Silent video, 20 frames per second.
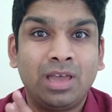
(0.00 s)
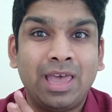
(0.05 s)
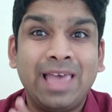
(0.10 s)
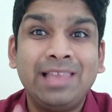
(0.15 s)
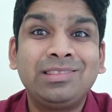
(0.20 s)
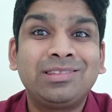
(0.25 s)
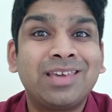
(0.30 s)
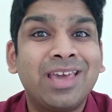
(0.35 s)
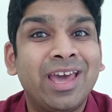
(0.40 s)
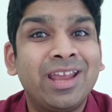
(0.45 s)

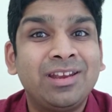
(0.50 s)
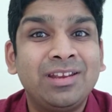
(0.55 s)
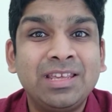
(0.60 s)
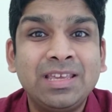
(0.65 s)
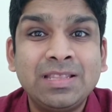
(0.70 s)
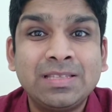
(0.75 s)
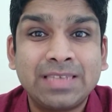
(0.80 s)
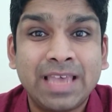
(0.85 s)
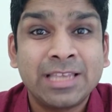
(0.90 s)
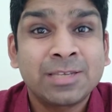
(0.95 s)
healthcare
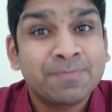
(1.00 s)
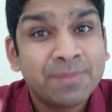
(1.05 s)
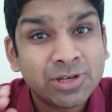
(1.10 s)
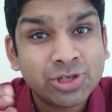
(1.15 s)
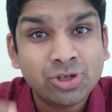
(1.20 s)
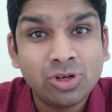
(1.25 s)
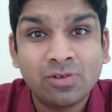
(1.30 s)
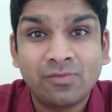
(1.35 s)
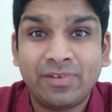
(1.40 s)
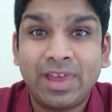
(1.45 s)
needs,
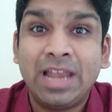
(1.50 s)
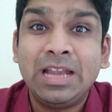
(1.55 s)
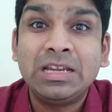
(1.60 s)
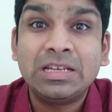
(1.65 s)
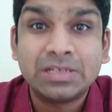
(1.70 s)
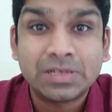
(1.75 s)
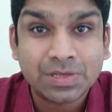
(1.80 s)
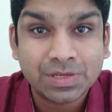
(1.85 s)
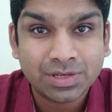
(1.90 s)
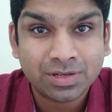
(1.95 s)
especially of
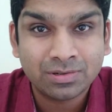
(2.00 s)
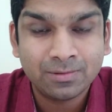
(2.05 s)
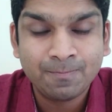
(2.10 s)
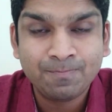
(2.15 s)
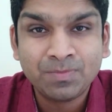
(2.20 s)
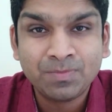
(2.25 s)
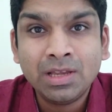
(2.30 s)
elders.